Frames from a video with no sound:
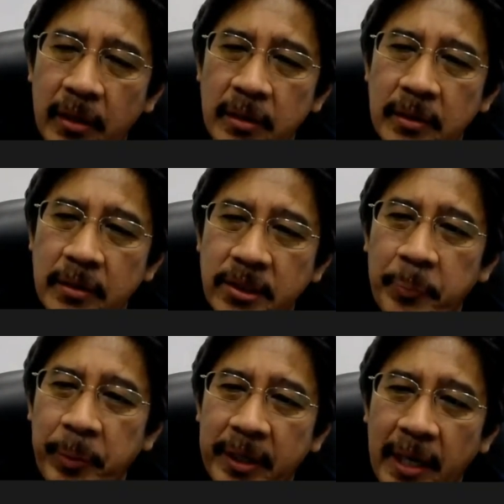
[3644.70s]

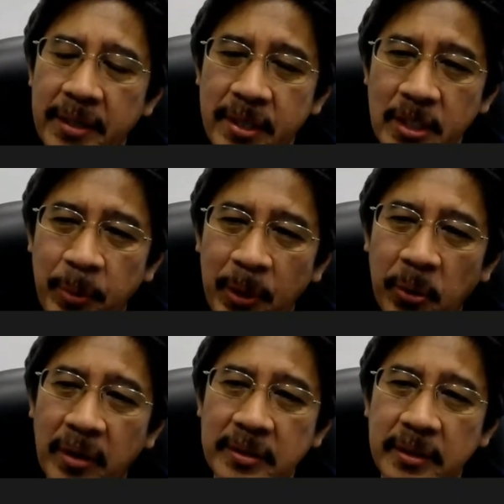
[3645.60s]
jeopardized just
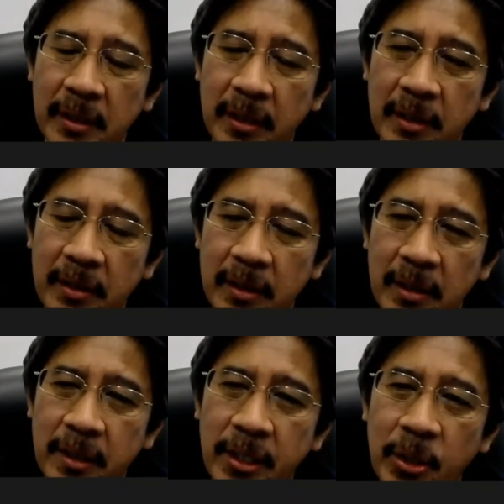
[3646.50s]
because
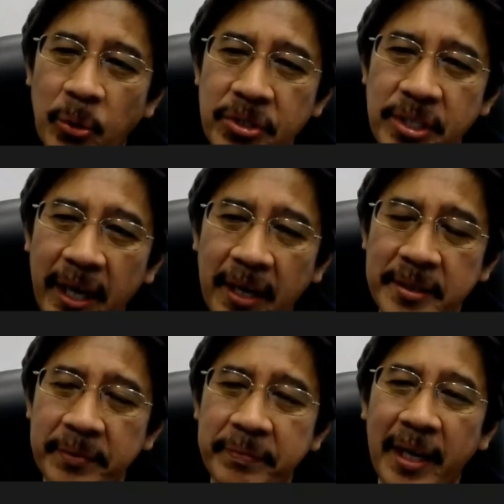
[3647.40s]
he or she has the
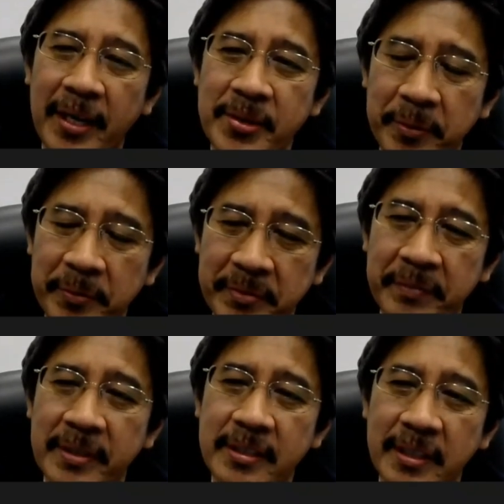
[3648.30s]
feelings of
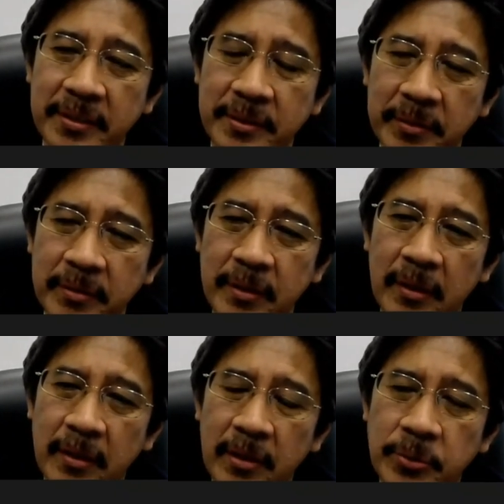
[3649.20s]
nervousness, you know.
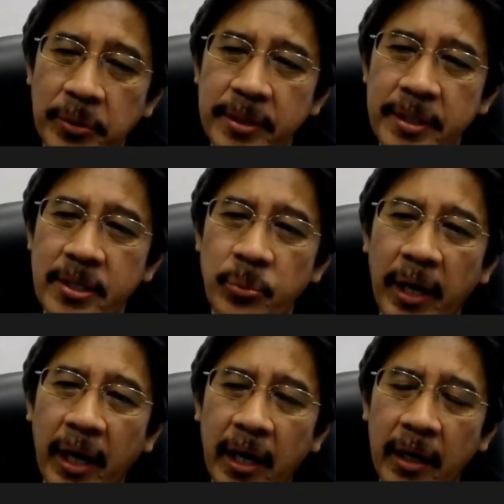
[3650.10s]
So this is
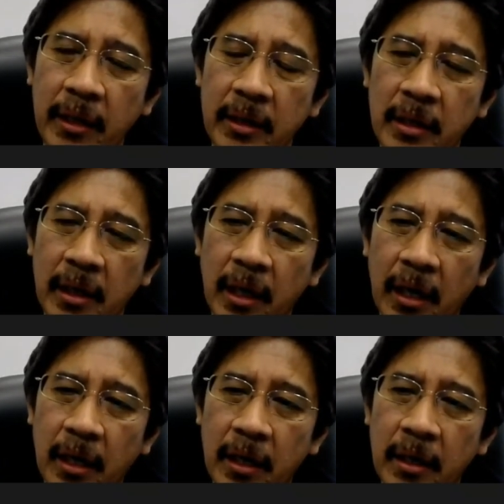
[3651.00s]
where
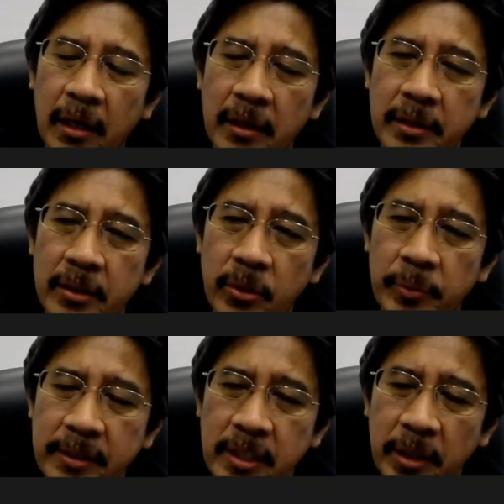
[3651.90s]
the role
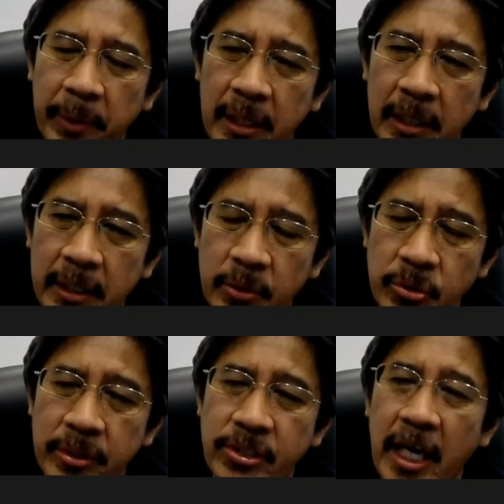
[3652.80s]
as examiner and also the
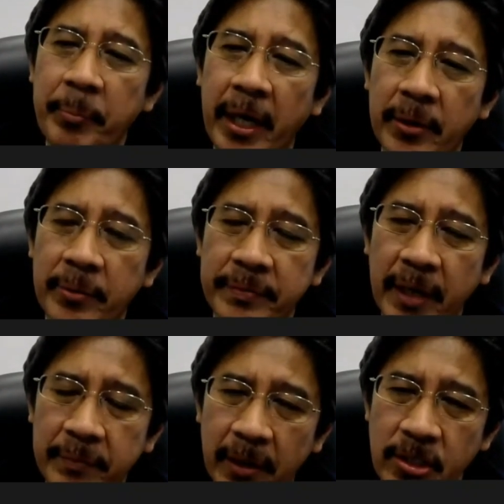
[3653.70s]
chairman of the
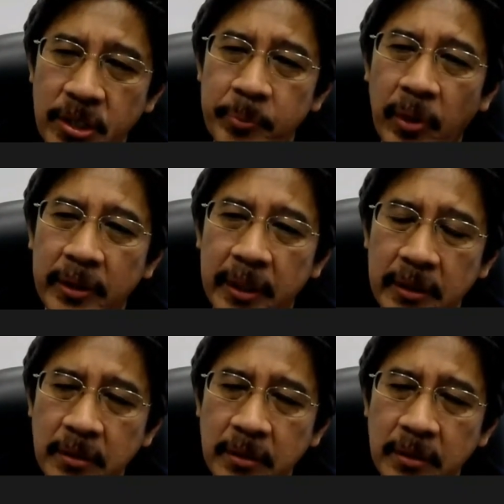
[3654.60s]
Viva is important.